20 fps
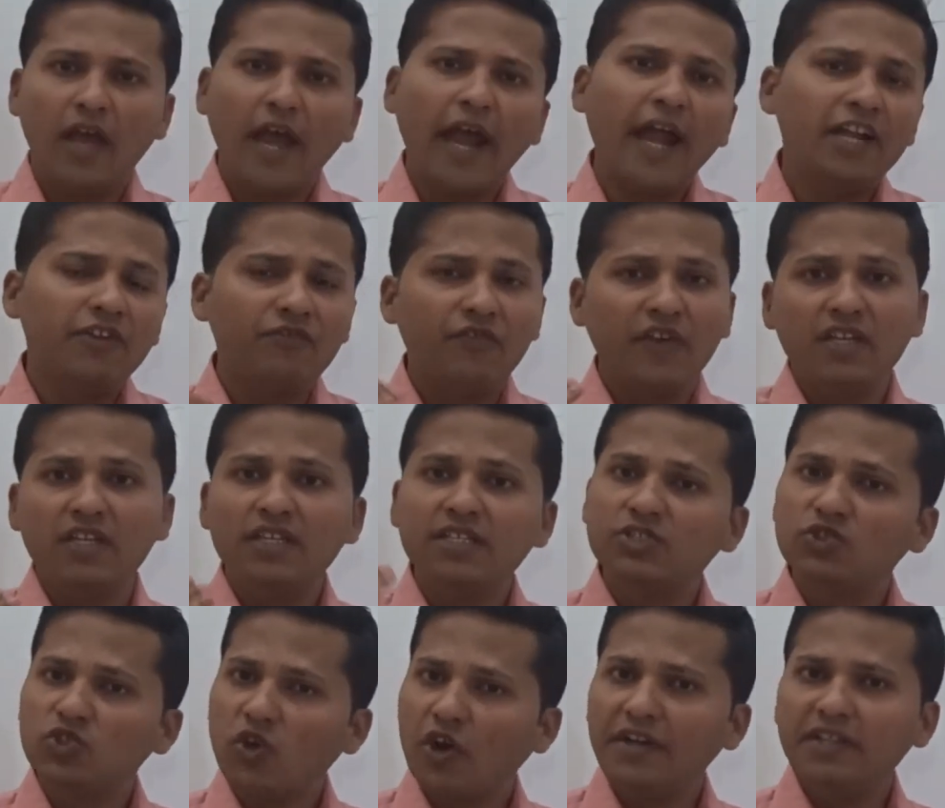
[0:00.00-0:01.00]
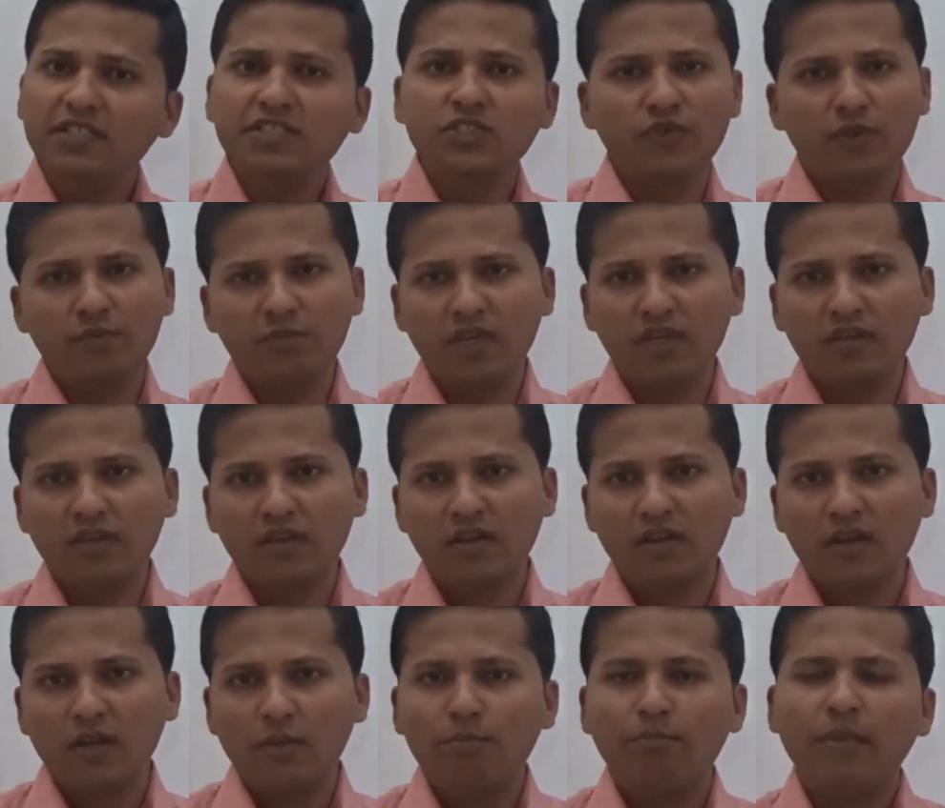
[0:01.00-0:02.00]
And when he joined swimming,
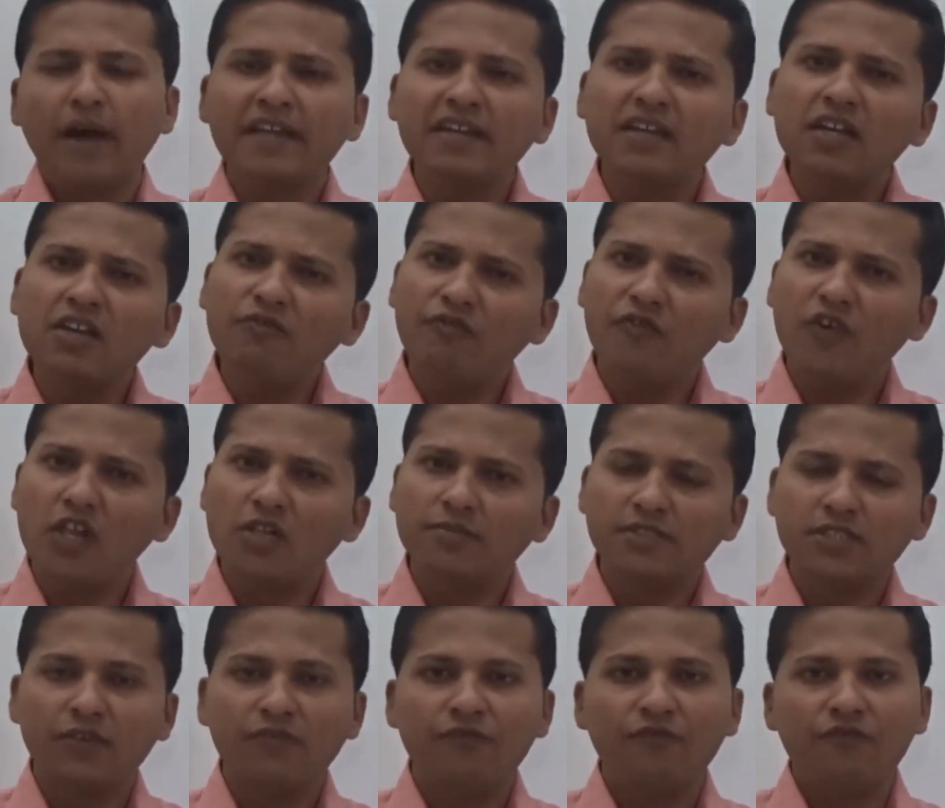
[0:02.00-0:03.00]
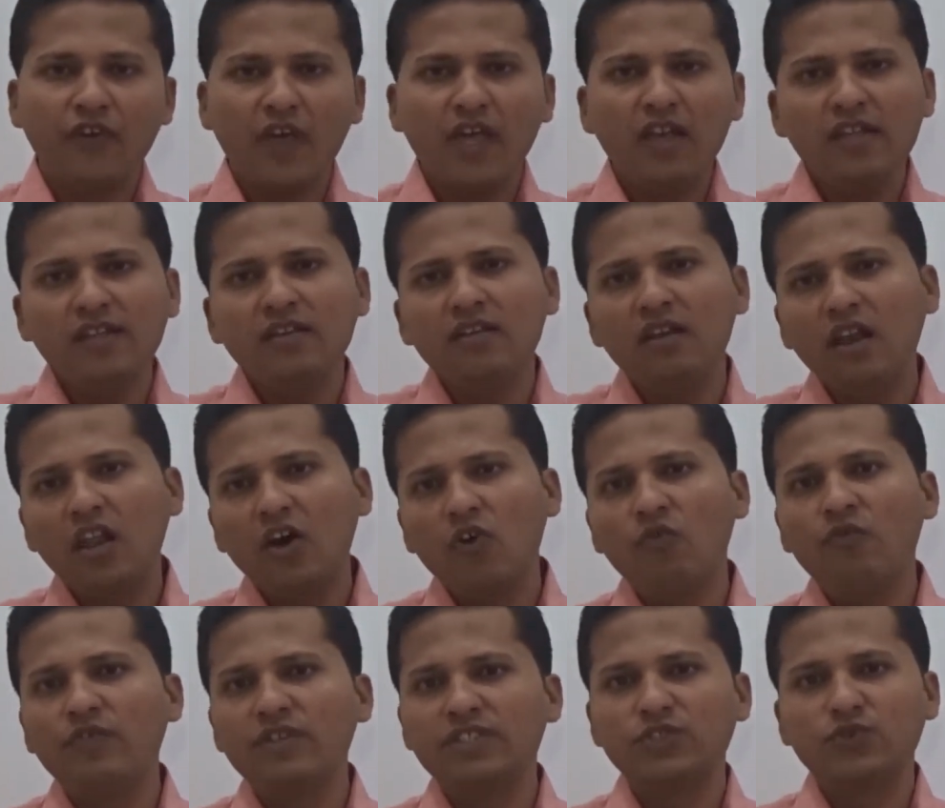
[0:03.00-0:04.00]
Michael Phelps fell in love
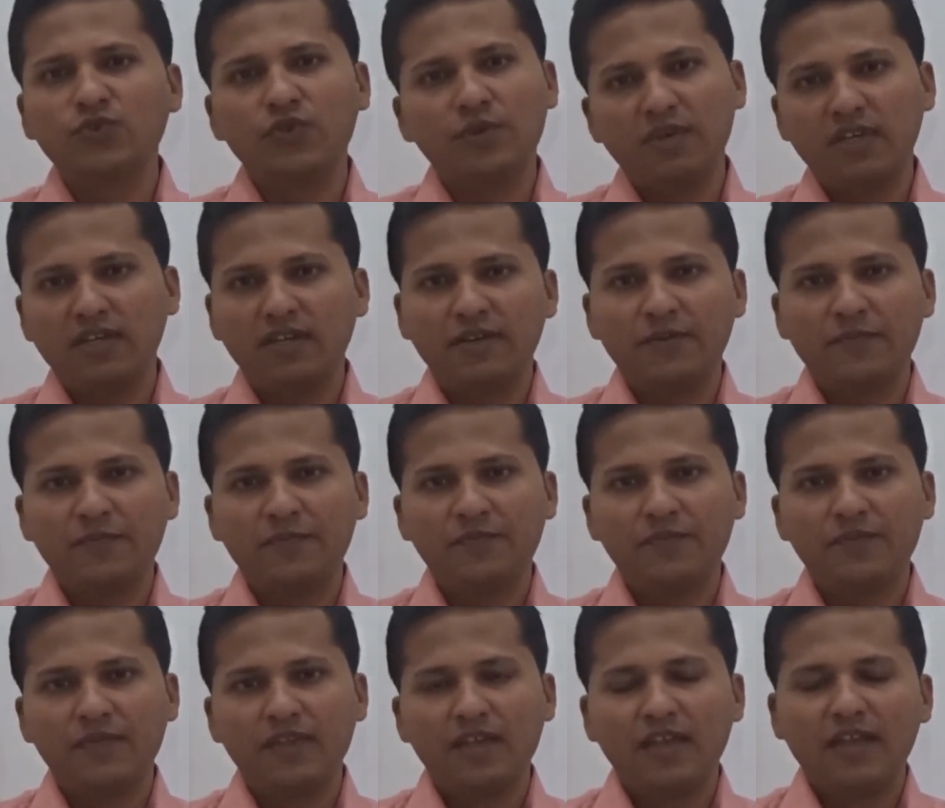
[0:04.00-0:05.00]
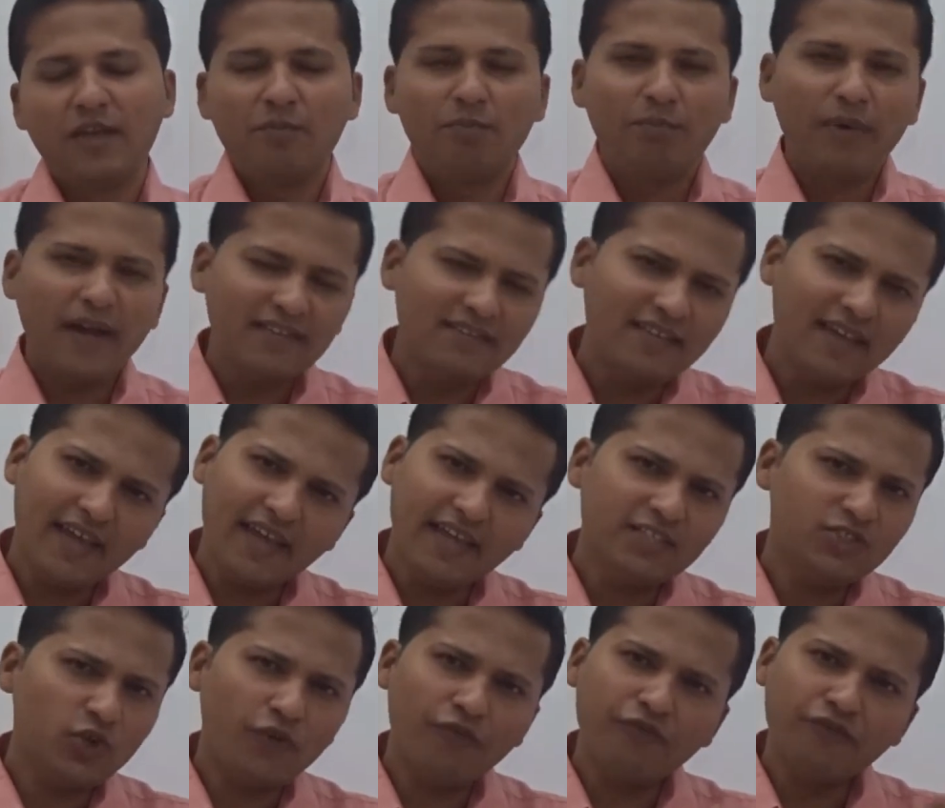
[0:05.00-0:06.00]
with swimming. By the
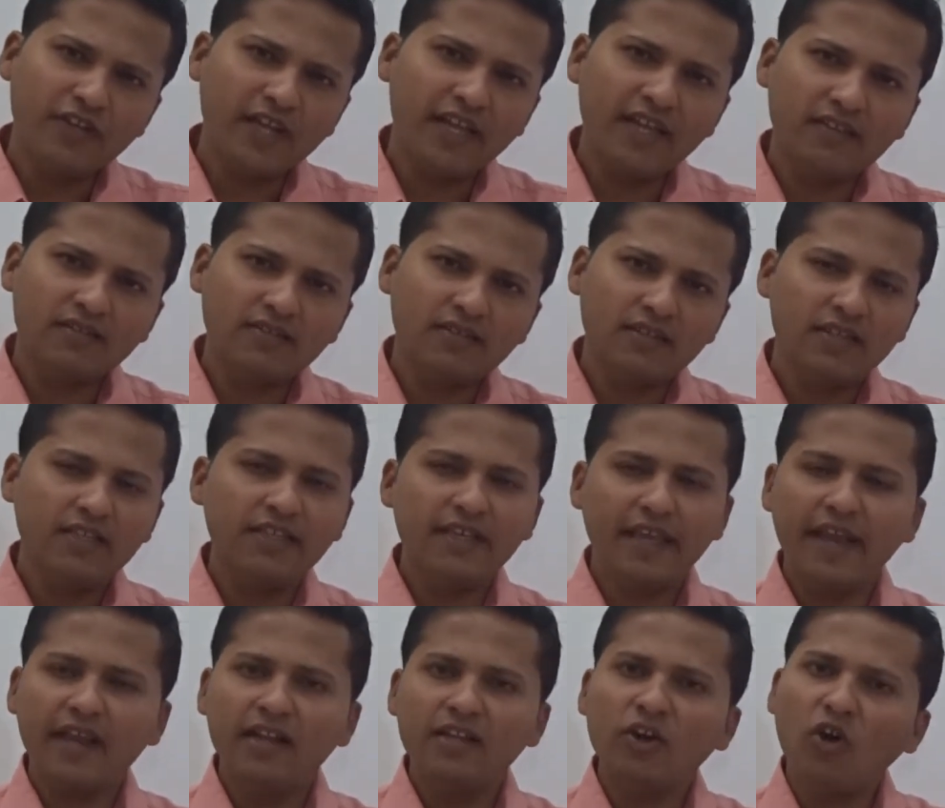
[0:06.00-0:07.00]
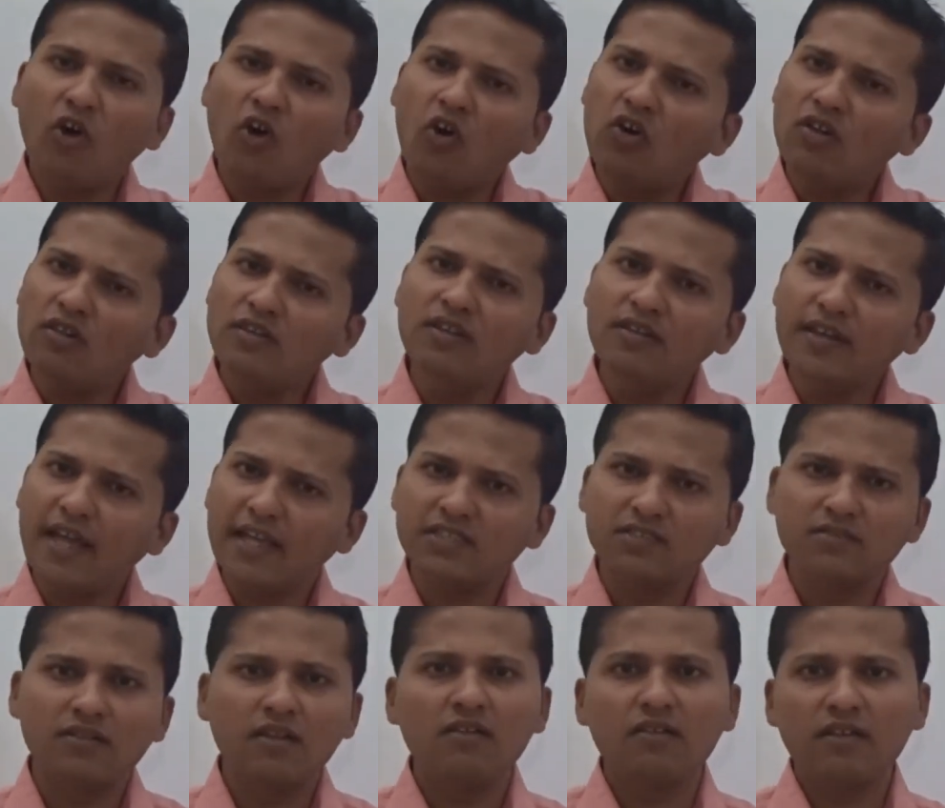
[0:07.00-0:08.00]
age of ten, he held all the
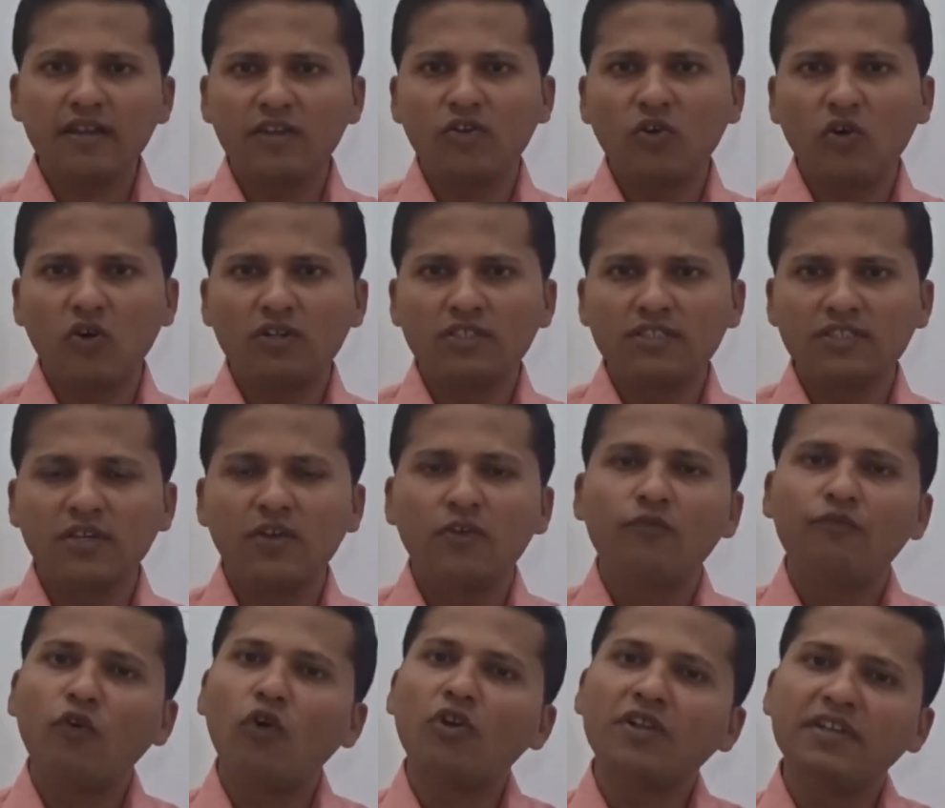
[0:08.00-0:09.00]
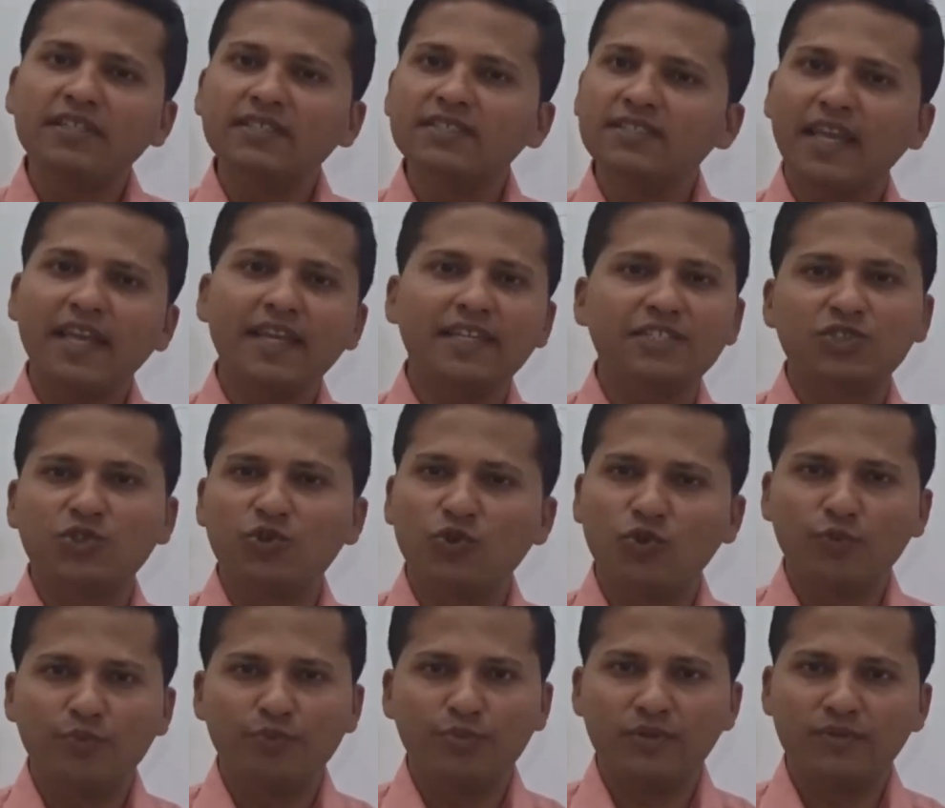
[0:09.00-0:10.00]
national records for his age
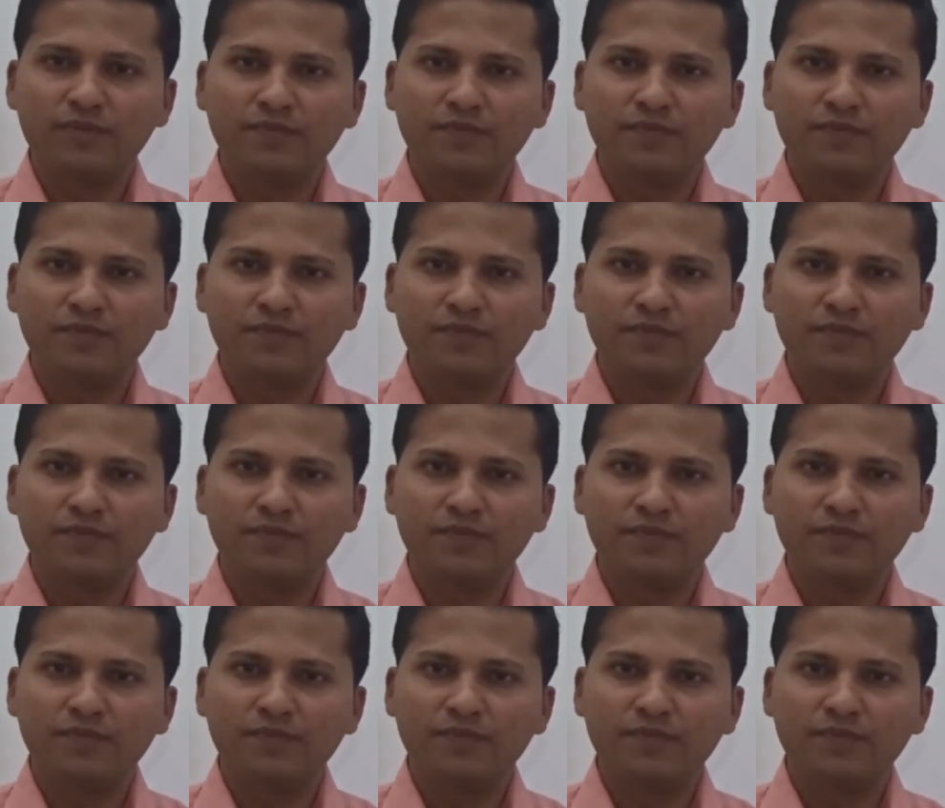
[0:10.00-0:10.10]
group.